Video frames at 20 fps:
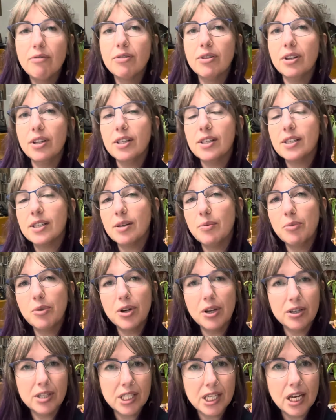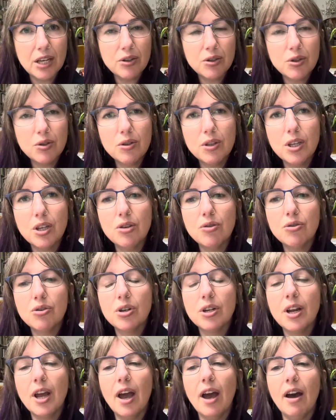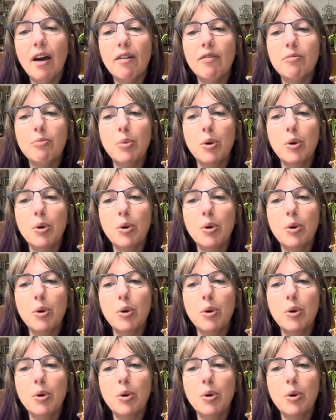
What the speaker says: or that someone else tells you that you should have,